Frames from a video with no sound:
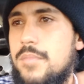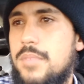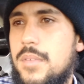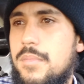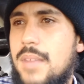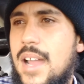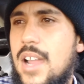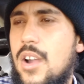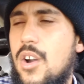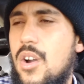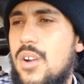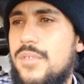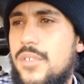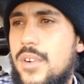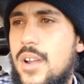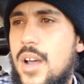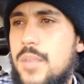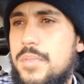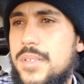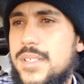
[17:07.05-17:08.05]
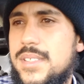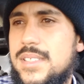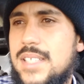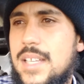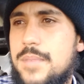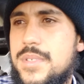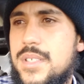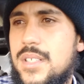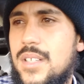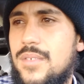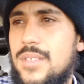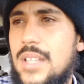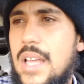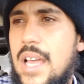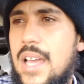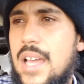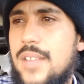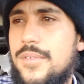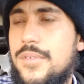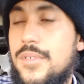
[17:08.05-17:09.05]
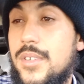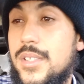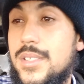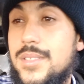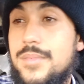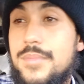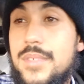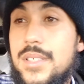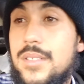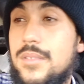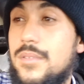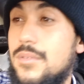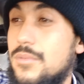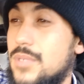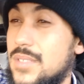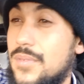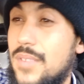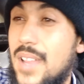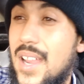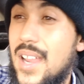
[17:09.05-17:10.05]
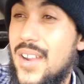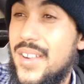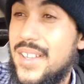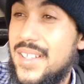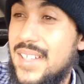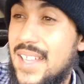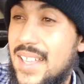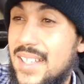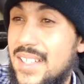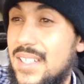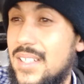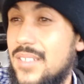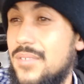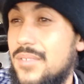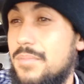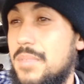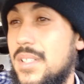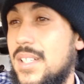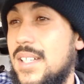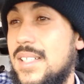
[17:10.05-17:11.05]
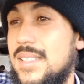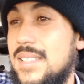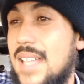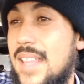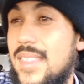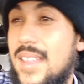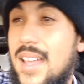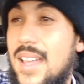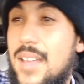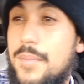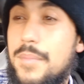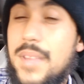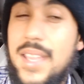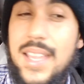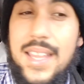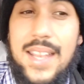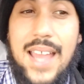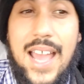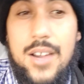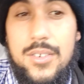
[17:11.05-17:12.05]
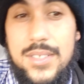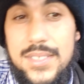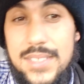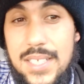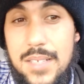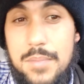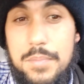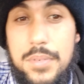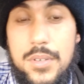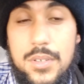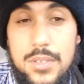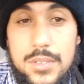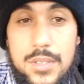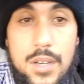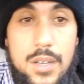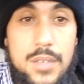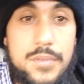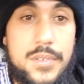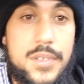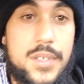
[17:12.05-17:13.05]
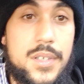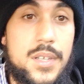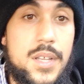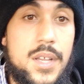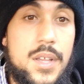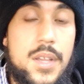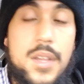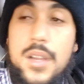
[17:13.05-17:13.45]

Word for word: but my overall perception of law enforcement was very negative because I thought, man, I always get pulled over,